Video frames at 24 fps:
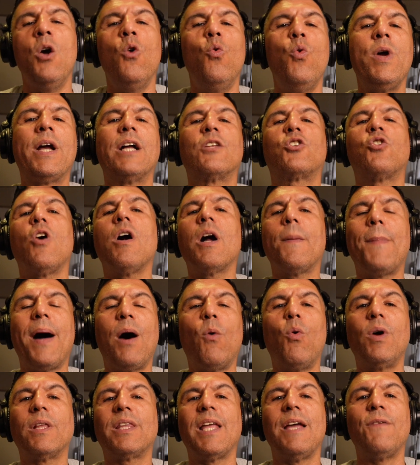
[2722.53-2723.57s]
We could talk
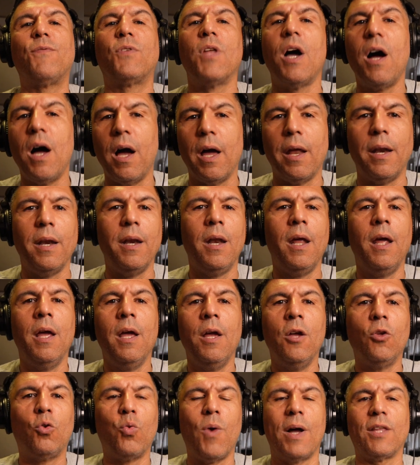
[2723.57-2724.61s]
about what they've done
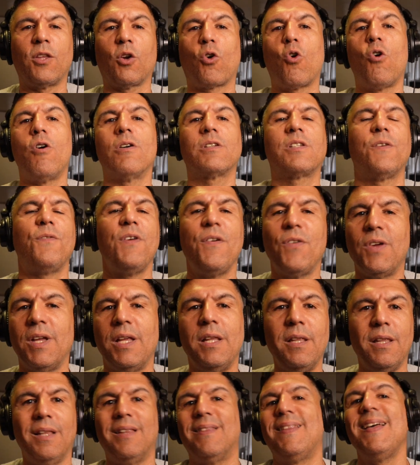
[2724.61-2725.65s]
throughout the course of
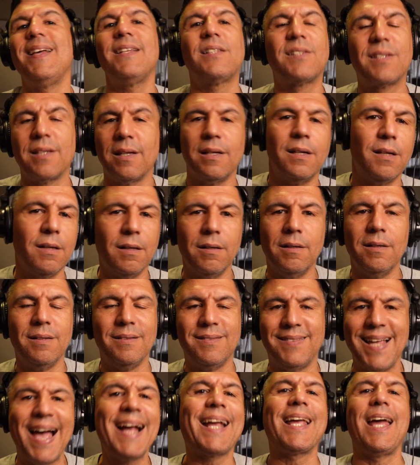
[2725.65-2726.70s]
even this
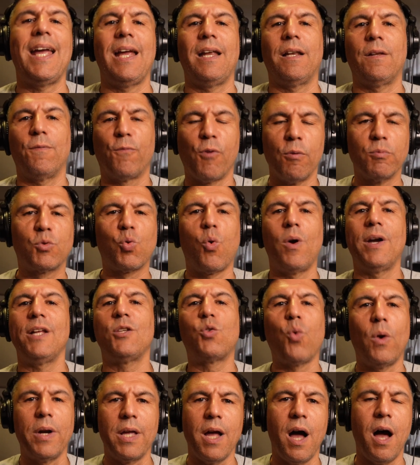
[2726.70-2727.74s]
decade, from twenty
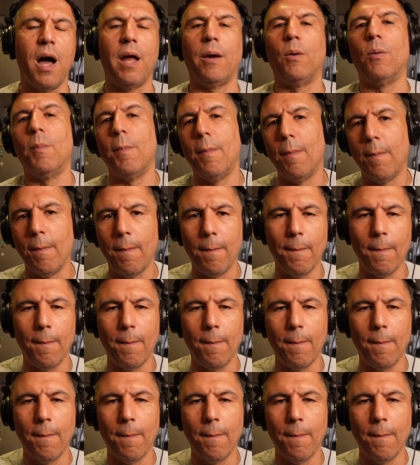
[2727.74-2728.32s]
twenty on.